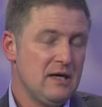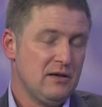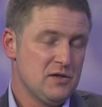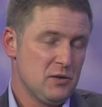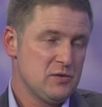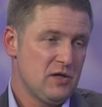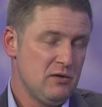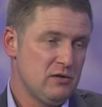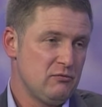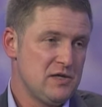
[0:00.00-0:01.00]
There's
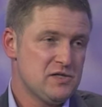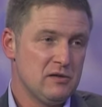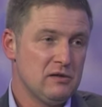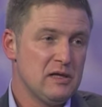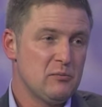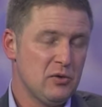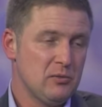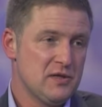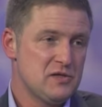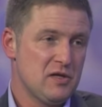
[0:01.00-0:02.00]
also the recently
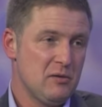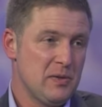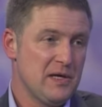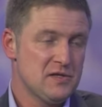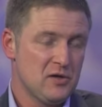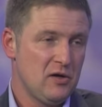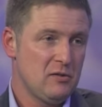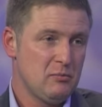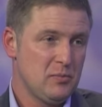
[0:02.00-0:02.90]
published BSI